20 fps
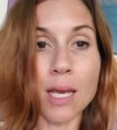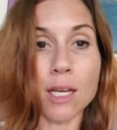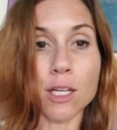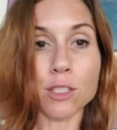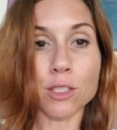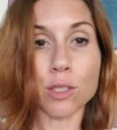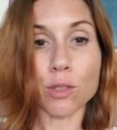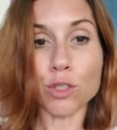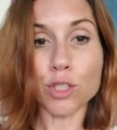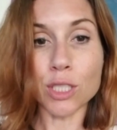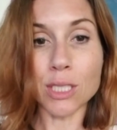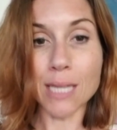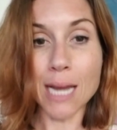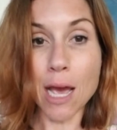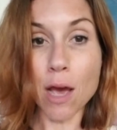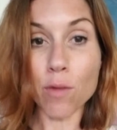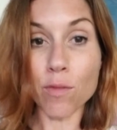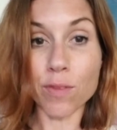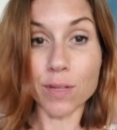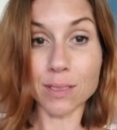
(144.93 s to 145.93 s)
So she
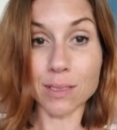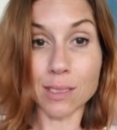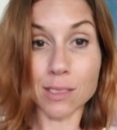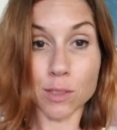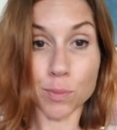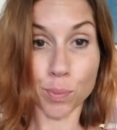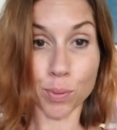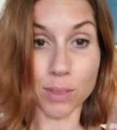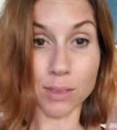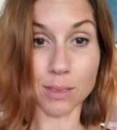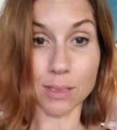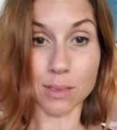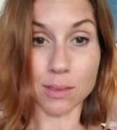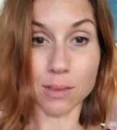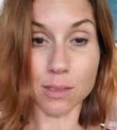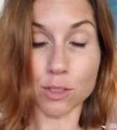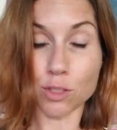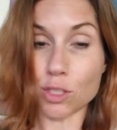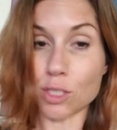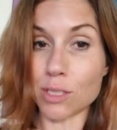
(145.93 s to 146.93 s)
now visits
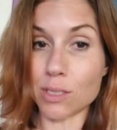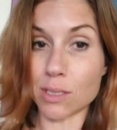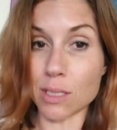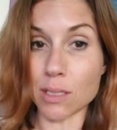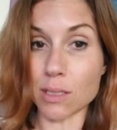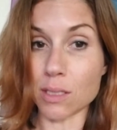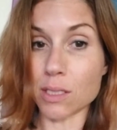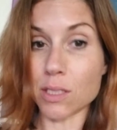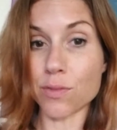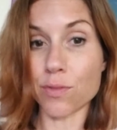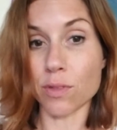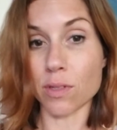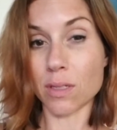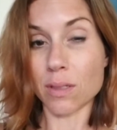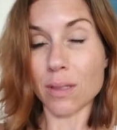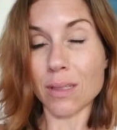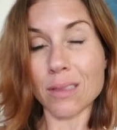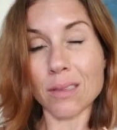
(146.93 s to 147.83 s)
prisons, and she's done this for